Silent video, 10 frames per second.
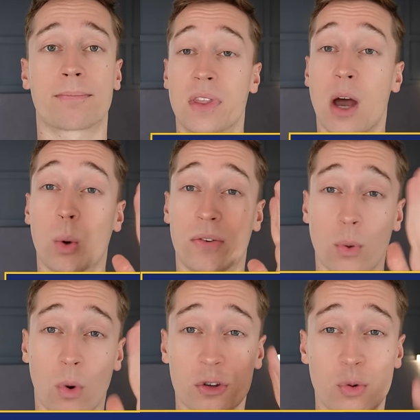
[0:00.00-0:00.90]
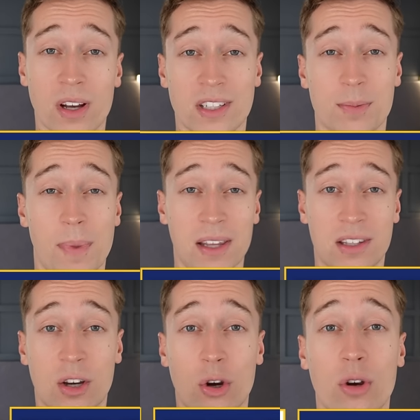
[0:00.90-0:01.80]
Now, if you want to access my
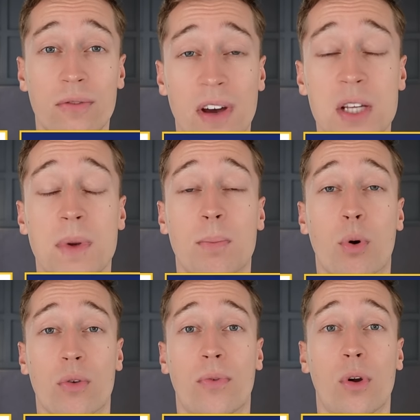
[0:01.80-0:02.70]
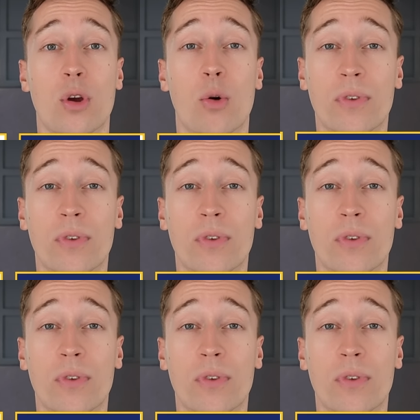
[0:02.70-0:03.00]
entire investment portfolio,